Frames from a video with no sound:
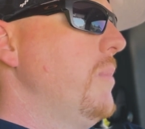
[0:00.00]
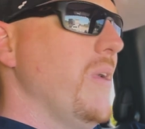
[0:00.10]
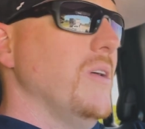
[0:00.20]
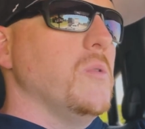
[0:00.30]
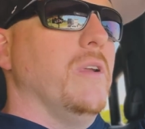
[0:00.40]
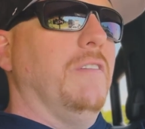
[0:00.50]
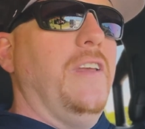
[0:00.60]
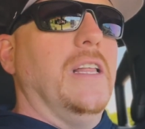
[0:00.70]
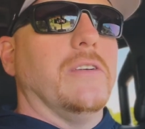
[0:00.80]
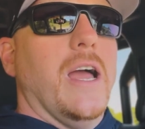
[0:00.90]
we also want to
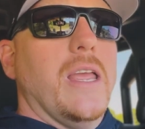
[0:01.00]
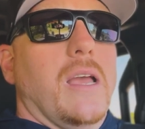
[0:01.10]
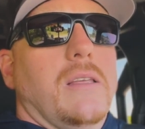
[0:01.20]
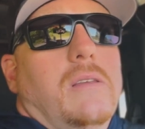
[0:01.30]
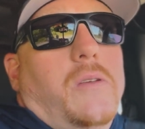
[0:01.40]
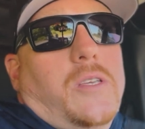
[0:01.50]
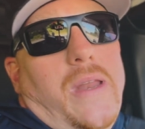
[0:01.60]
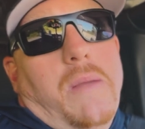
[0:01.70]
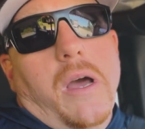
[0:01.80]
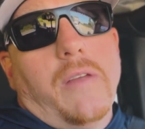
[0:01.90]
feel it, right? You're
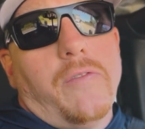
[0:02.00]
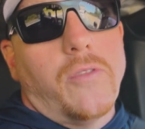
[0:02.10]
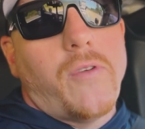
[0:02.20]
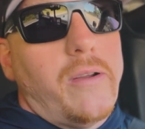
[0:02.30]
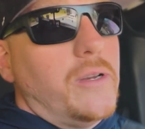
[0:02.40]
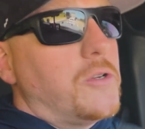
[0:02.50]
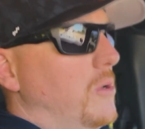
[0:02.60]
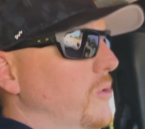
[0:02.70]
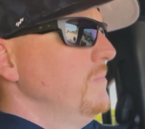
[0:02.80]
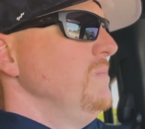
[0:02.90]
spending money for a throttle
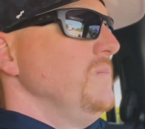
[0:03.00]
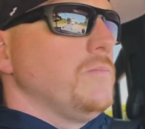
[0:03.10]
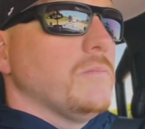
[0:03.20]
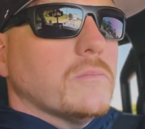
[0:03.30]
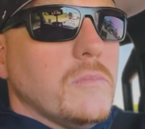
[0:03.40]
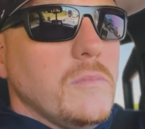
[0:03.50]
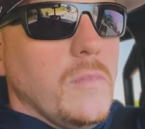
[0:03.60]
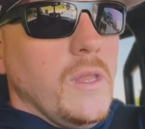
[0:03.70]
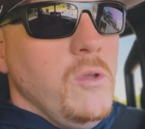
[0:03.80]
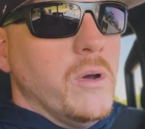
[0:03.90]
controller.
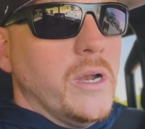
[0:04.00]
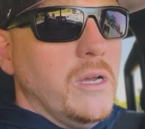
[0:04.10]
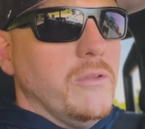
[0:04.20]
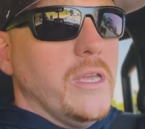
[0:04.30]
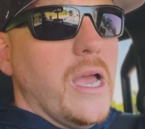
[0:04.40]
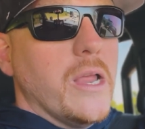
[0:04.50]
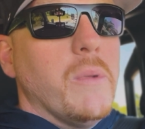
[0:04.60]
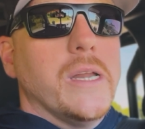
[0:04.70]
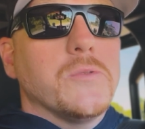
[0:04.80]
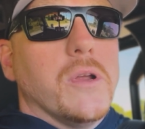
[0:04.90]
You want to know that you got your
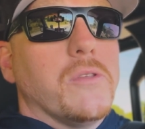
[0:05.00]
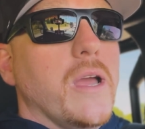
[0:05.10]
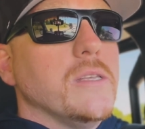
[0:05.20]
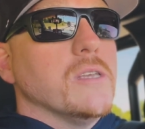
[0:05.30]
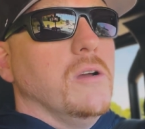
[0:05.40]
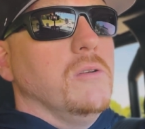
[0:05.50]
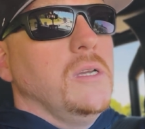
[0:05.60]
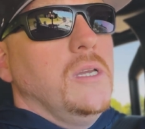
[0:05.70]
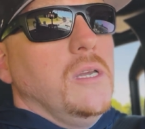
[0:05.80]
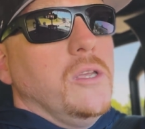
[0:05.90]
money's worth, right? So
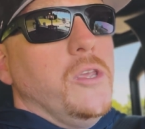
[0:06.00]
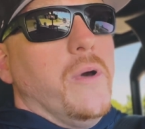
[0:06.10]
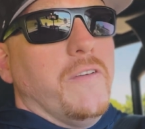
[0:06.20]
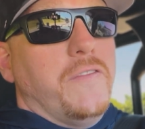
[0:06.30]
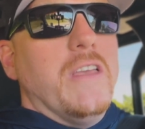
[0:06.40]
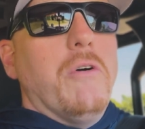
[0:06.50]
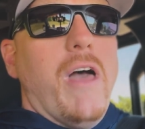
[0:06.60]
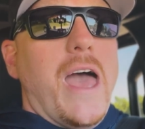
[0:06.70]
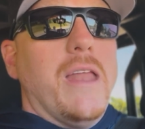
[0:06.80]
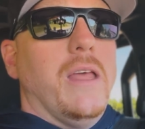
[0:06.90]
you want to feel
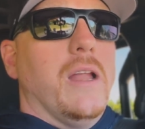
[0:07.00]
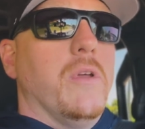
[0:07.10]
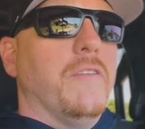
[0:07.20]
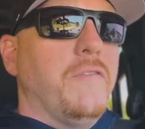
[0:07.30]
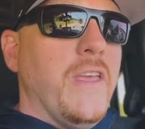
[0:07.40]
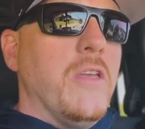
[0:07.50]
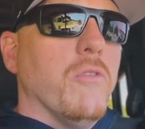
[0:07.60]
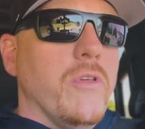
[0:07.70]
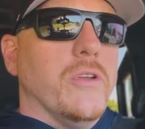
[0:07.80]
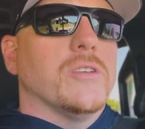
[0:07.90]
that, and I want to feel
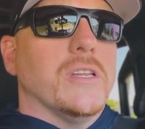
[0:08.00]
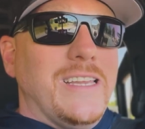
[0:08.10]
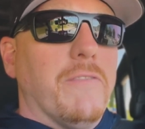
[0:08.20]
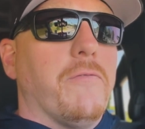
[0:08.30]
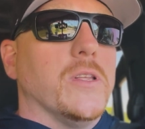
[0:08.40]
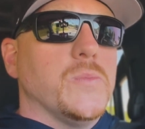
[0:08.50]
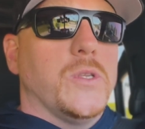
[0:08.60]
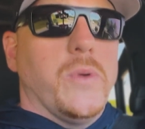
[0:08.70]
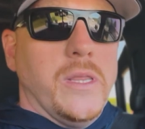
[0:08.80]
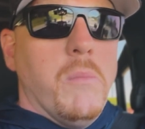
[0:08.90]
there's a difference
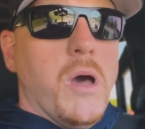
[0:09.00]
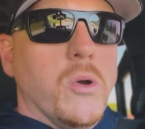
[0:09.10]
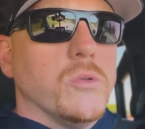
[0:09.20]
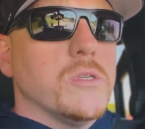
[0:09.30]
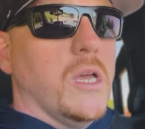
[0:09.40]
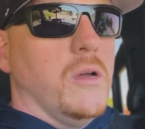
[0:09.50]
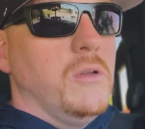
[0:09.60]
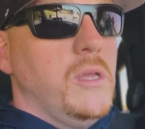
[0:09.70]
between the modes. So